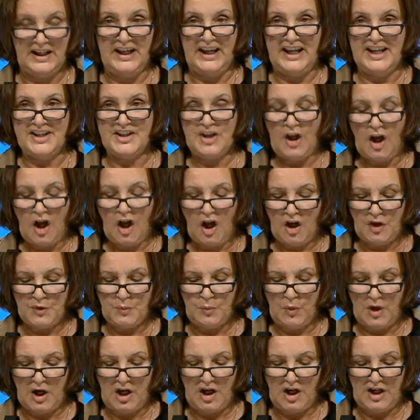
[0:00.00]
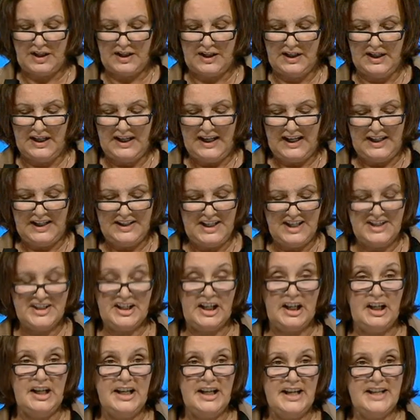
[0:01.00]
It's hard work and needs a
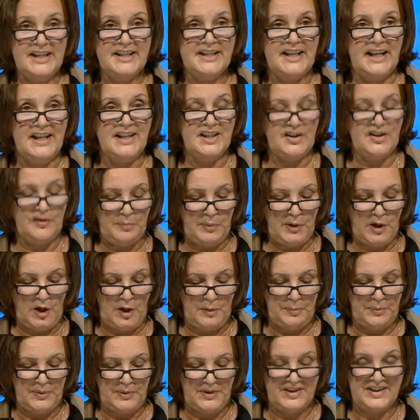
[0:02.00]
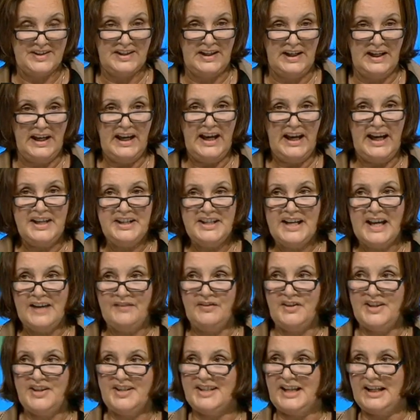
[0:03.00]
clear sense of purpose and
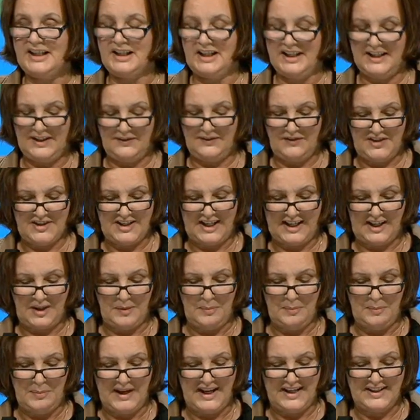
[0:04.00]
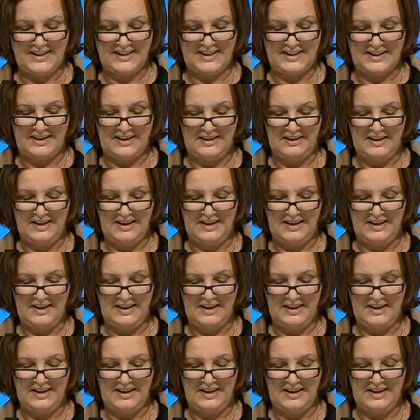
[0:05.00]
never settling for second best.